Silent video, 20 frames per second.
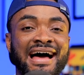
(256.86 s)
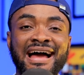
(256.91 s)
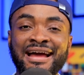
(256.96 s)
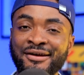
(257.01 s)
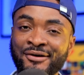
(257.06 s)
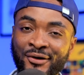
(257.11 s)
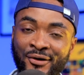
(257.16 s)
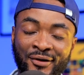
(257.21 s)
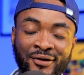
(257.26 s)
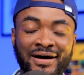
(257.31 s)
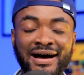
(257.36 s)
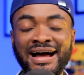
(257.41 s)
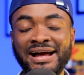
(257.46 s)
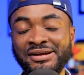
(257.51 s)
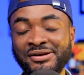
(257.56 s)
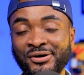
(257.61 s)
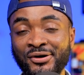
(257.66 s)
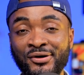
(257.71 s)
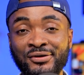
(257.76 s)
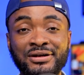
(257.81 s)
I
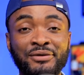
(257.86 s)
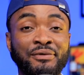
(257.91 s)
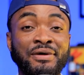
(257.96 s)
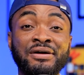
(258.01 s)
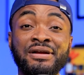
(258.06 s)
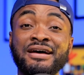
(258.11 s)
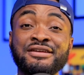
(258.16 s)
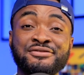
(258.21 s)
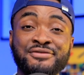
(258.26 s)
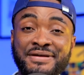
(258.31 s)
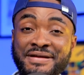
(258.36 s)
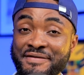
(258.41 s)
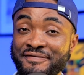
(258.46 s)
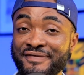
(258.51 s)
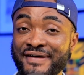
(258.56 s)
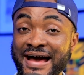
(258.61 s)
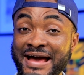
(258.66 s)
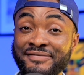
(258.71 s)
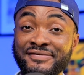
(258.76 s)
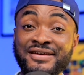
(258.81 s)
know the regular
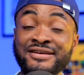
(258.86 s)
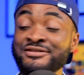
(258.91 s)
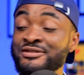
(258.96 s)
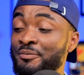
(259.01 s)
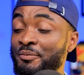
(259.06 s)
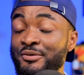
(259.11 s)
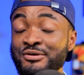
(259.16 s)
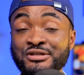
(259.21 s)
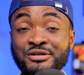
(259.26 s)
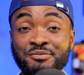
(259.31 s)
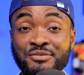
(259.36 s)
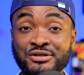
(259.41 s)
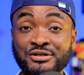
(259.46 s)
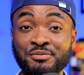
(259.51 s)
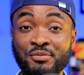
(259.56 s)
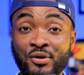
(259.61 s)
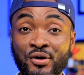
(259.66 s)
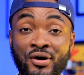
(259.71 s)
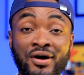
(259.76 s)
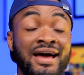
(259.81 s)
25 is supposed to be
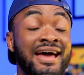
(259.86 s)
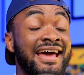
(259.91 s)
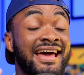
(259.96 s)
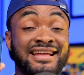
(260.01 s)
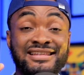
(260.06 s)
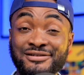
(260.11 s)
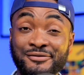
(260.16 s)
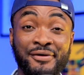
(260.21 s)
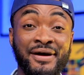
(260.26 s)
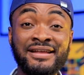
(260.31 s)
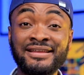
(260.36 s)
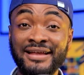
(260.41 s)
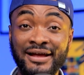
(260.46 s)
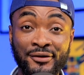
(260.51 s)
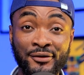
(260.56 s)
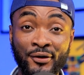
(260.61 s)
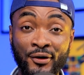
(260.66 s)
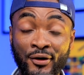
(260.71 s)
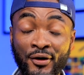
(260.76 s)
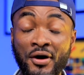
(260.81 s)
small. It's great
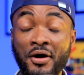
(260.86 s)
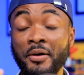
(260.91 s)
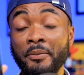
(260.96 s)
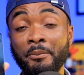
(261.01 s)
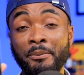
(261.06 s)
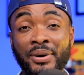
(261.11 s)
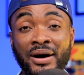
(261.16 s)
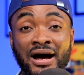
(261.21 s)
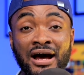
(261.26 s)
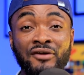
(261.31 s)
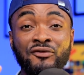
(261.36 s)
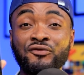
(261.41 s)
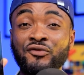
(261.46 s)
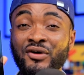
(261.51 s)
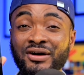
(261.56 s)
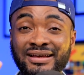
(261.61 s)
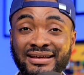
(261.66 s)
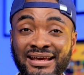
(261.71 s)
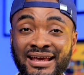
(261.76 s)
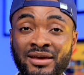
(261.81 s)
and all, but
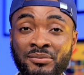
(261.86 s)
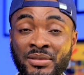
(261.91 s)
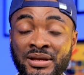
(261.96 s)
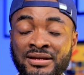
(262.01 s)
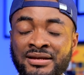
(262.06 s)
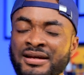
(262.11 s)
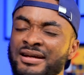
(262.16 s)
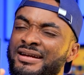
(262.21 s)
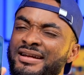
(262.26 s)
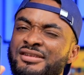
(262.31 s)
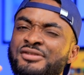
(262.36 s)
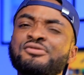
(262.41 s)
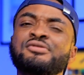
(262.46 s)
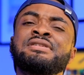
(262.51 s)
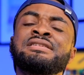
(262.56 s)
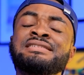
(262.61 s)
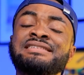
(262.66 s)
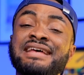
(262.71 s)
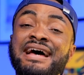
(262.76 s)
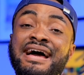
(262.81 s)
for gaming, the
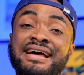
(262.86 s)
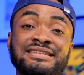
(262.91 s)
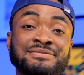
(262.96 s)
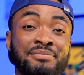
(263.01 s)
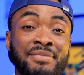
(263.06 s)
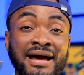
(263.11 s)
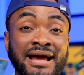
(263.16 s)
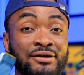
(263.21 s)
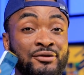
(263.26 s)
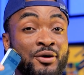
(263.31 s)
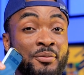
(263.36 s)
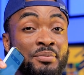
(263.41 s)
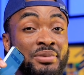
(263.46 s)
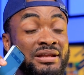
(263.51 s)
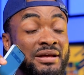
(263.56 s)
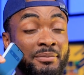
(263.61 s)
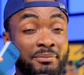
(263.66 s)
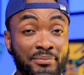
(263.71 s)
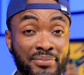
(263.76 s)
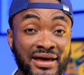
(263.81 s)
screen size might not be
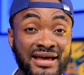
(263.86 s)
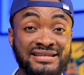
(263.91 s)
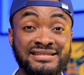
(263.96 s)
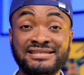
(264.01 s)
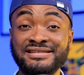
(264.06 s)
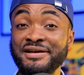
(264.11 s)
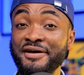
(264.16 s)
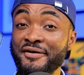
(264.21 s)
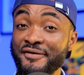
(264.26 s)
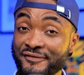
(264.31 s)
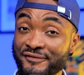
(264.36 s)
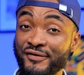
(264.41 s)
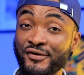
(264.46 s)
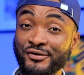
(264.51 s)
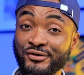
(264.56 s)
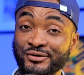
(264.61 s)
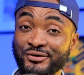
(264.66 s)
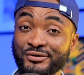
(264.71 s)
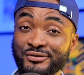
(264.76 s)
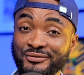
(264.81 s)
the best
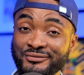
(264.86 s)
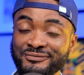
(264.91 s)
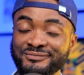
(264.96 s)
for you.